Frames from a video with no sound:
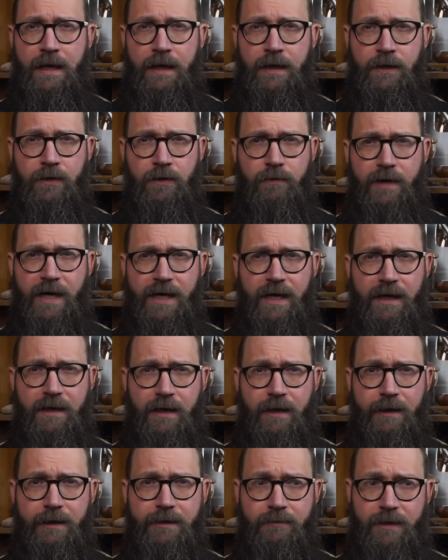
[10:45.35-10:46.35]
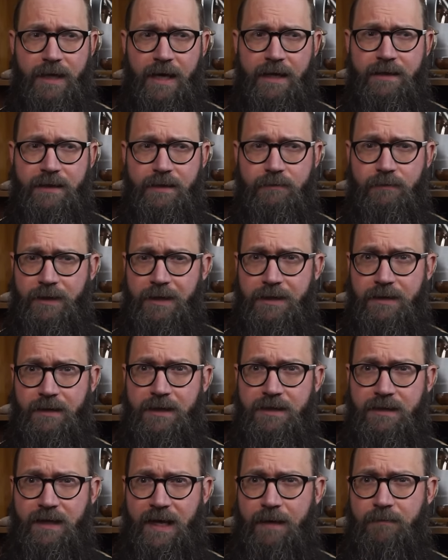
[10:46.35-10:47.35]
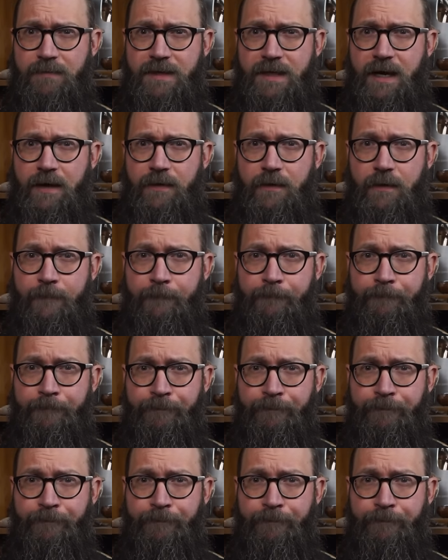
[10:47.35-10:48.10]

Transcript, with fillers: you'll recognize what I did when this list came together.